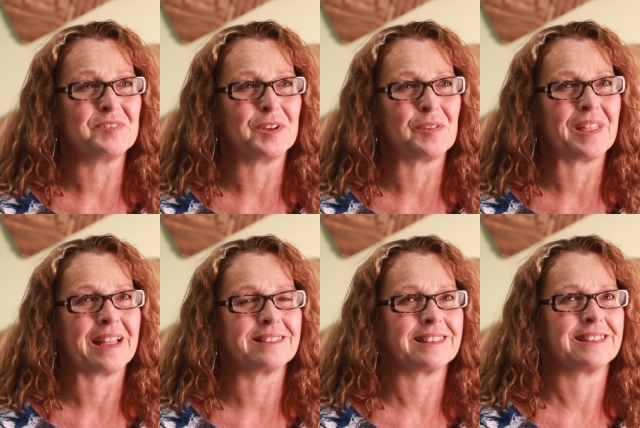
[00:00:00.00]
you know,
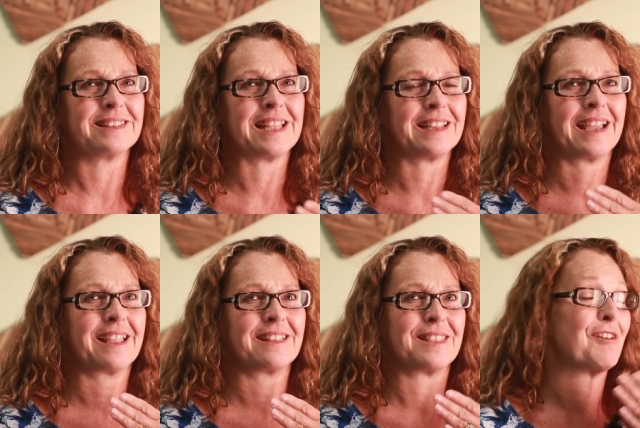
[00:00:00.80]
that they're
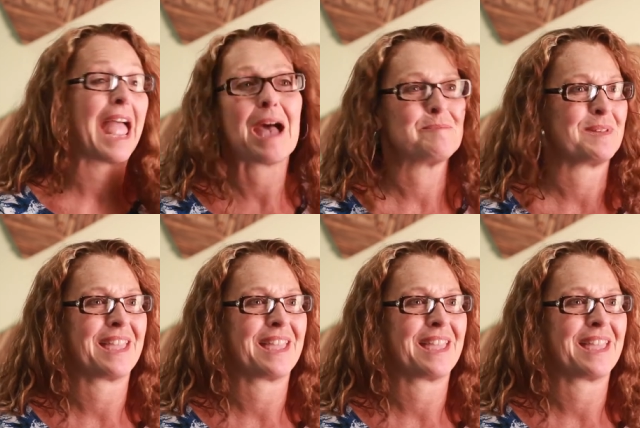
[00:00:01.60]
like, they're happy.